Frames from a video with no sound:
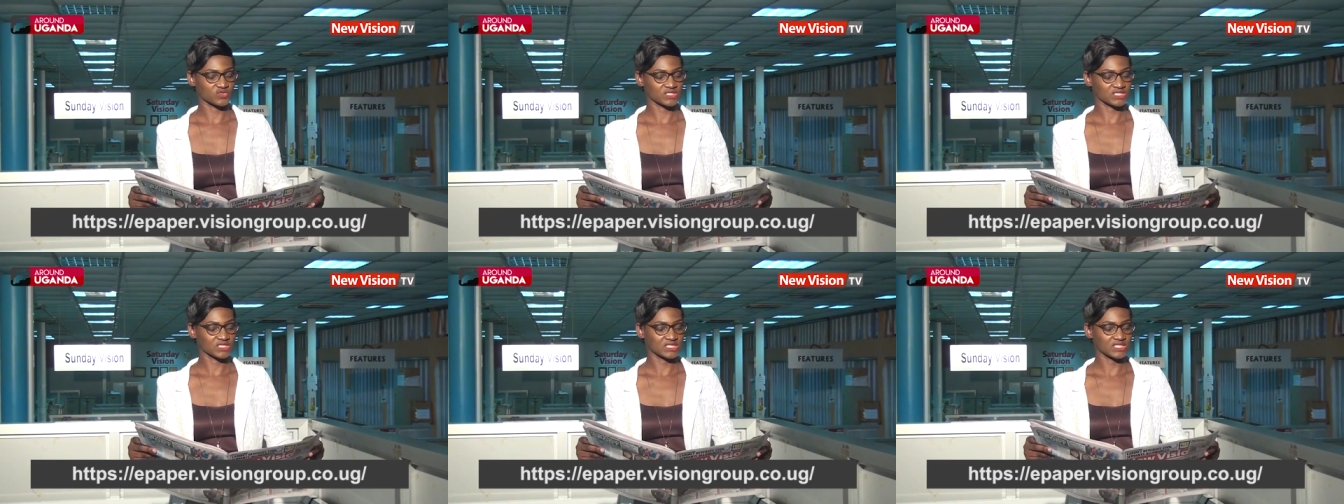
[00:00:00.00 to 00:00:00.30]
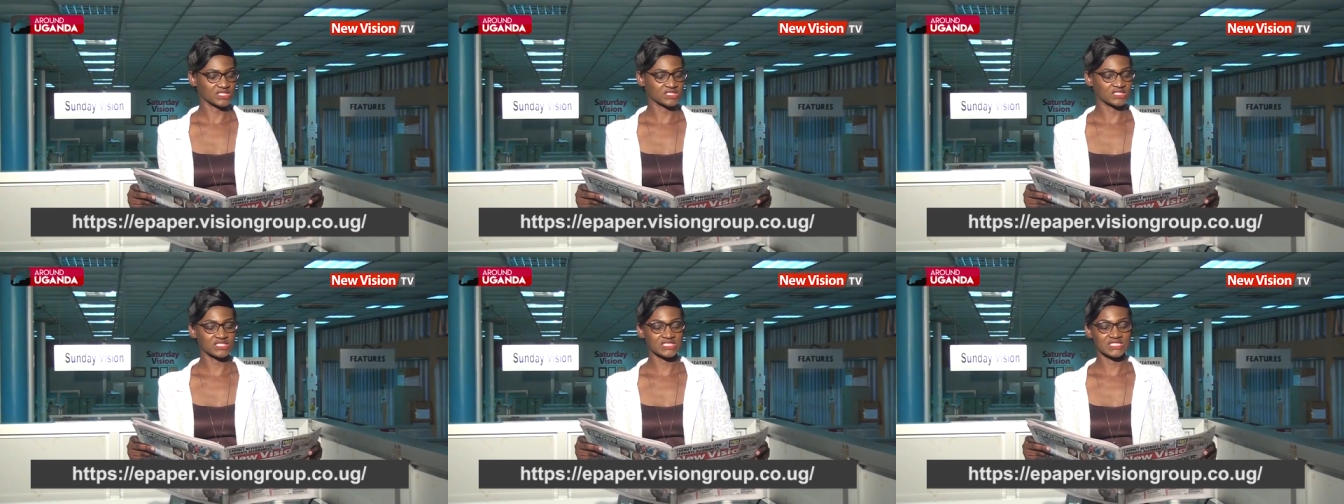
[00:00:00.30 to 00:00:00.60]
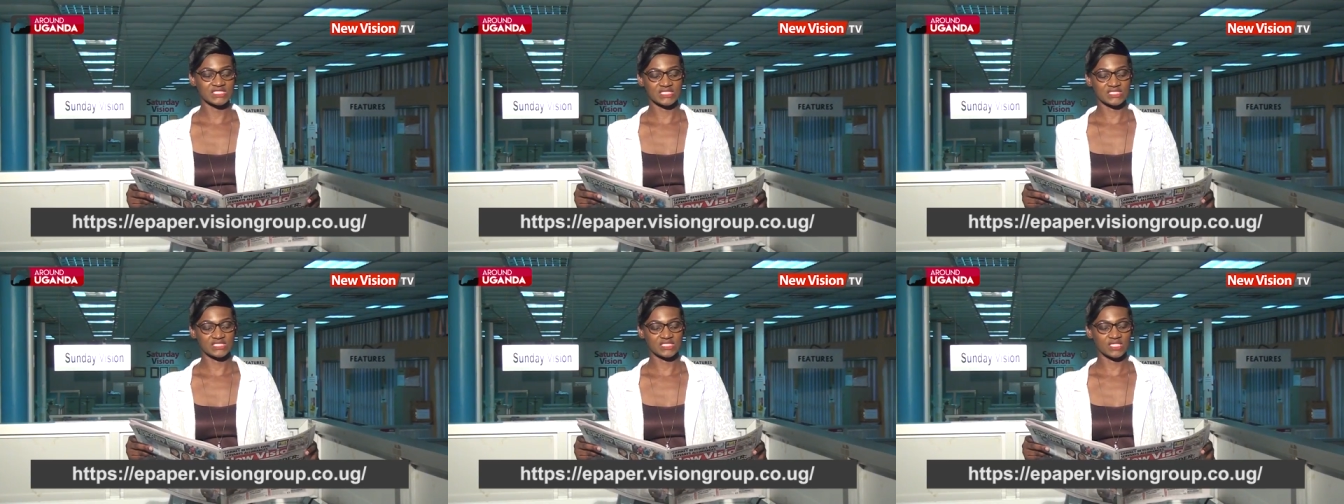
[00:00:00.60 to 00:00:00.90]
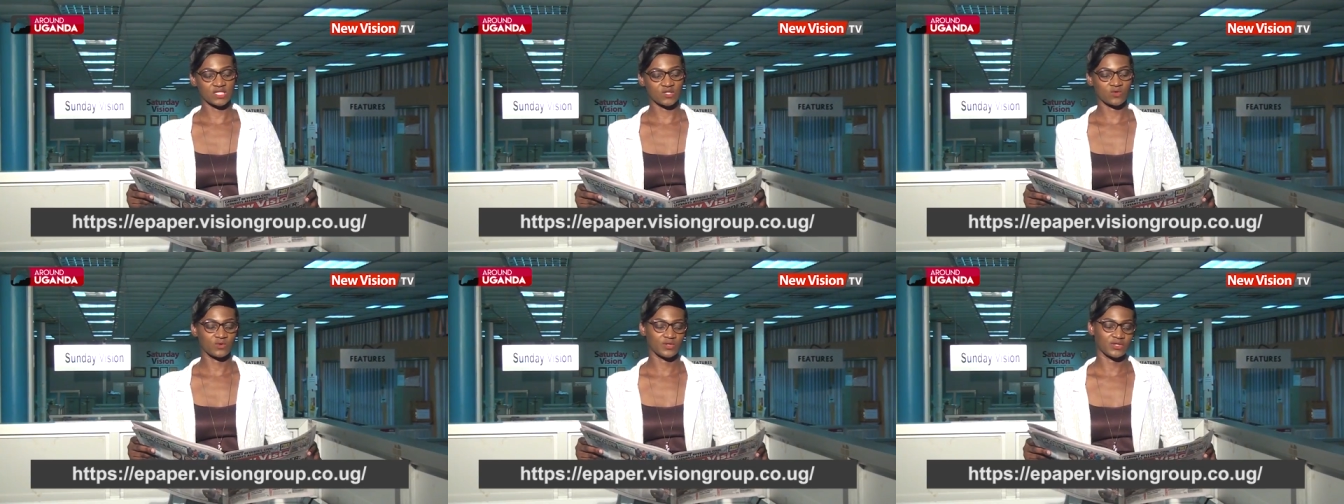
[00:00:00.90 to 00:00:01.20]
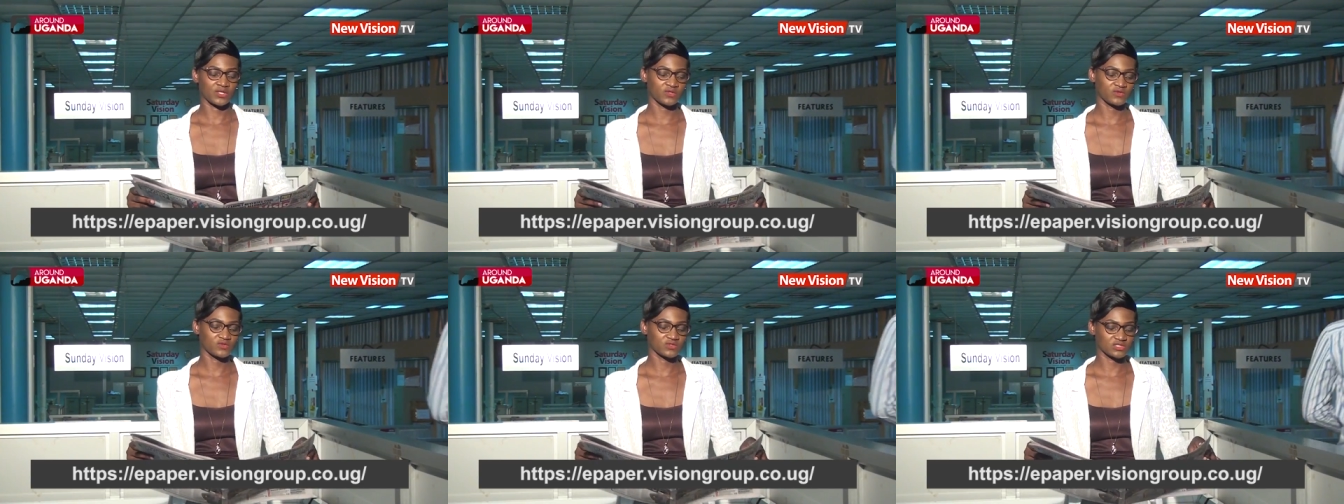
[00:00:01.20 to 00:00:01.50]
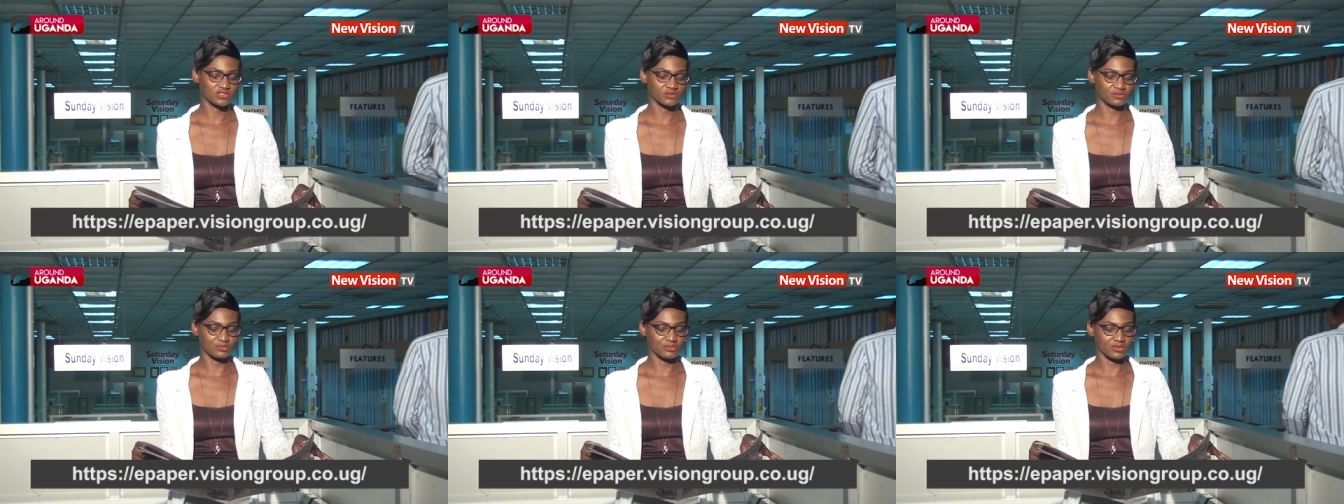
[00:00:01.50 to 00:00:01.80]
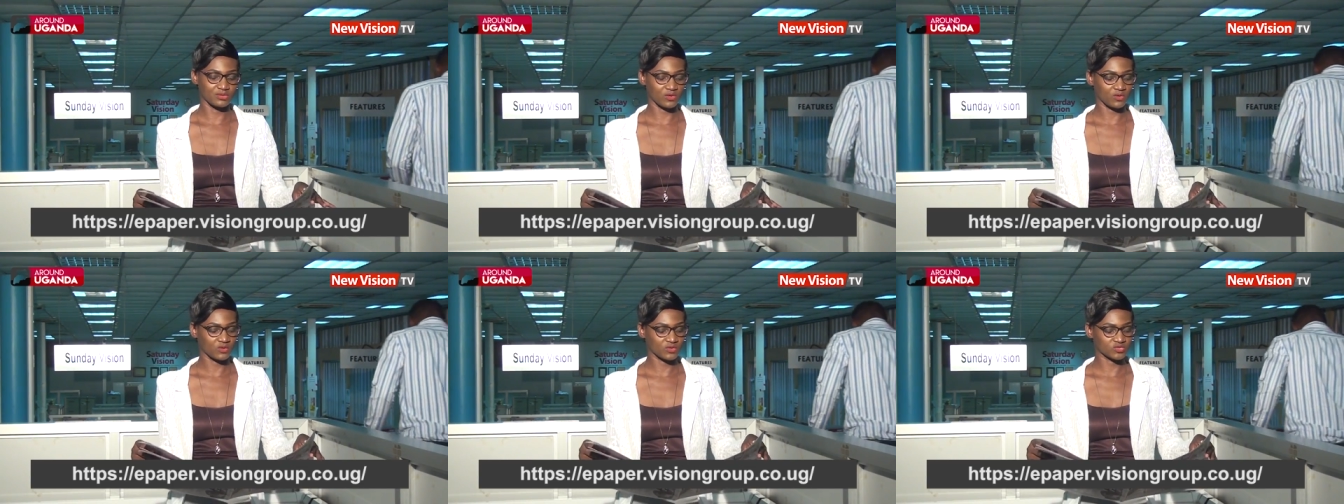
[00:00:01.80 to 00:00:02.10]
We see Chitatako accused
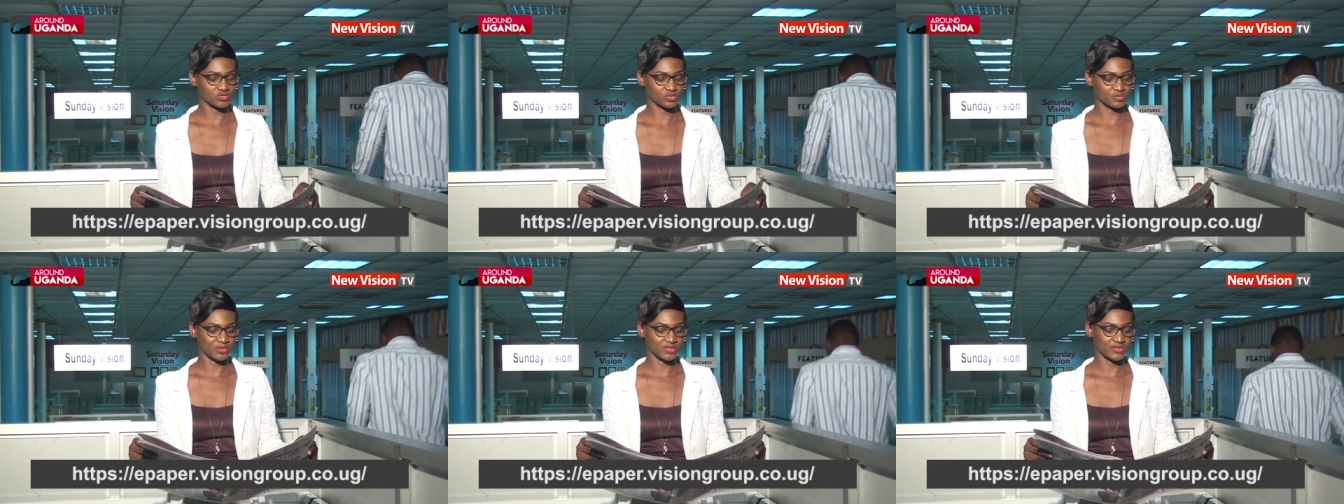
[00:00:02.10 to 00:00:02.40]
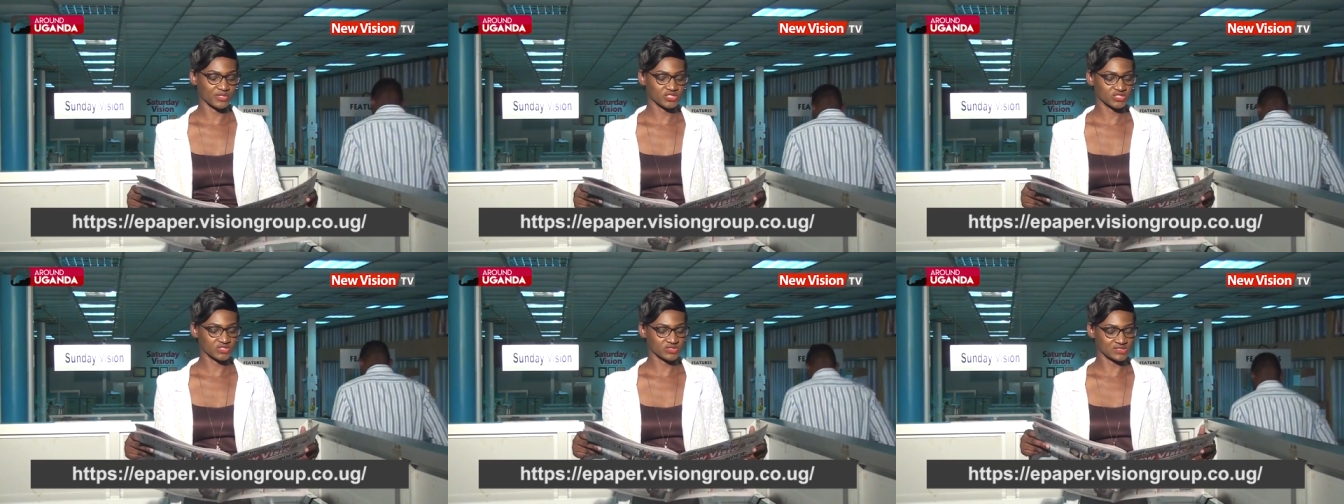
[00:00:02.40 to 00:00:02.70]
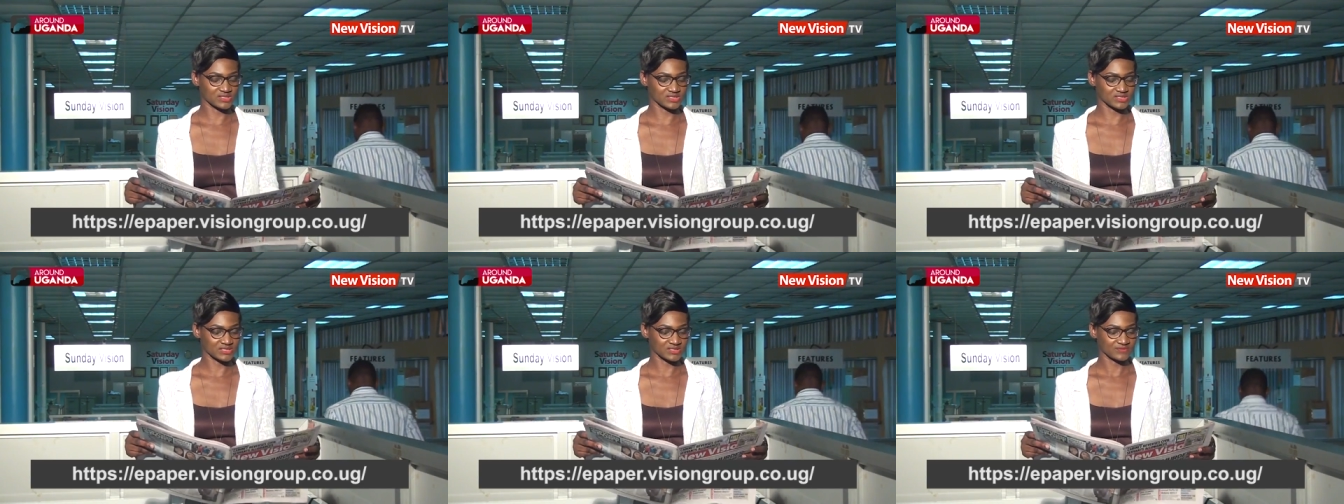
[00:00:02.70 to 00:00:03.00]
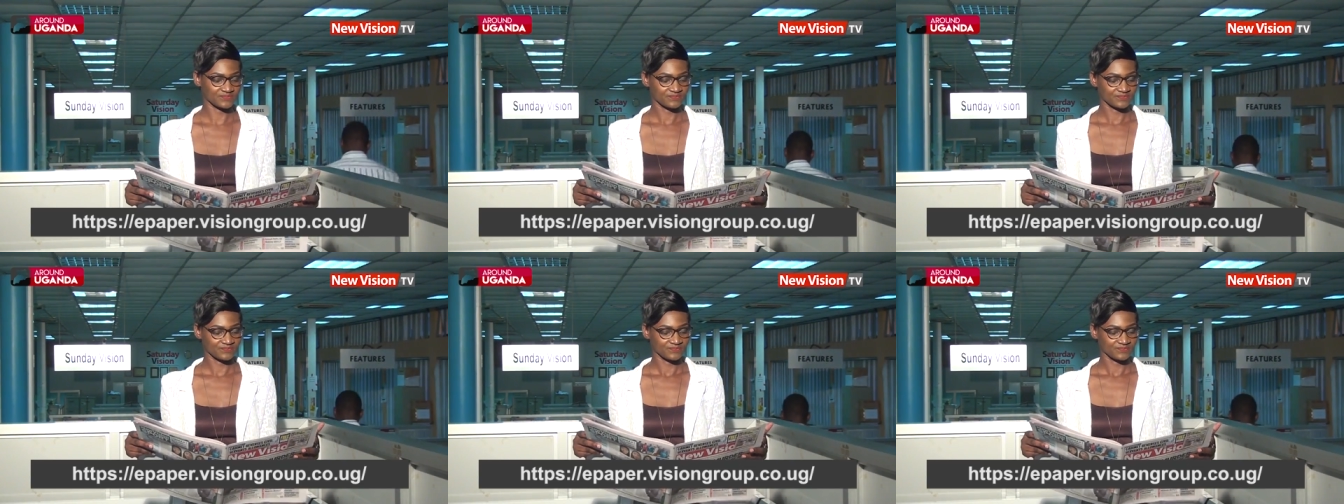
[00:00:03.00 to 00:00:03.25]
blocked operations.